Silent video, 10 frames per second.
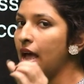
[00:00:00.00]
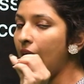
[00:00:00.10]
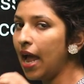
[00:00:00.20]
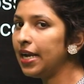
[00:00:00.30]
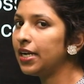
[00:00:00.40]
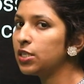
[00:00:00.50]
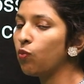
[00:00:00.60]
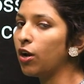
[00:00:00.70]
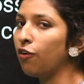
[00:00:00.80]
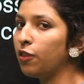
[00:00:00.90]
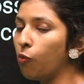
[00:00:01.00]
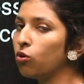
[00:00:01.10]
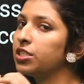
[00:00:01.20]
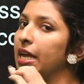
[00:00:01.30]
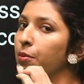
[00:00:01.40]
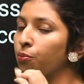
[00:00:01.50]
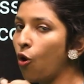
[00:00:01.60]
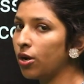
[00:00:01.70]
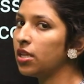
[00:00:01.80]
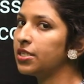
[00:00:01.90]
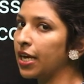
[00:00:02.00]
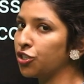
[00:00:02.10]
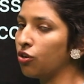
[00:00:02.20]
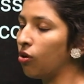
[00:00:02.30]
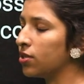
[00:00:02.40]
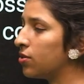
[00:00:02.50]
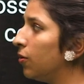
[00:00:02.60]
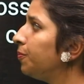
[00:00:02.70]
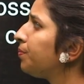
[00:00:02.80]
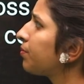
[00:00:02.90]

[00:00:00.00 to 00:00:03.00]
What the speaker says: and it is one of the most important section also.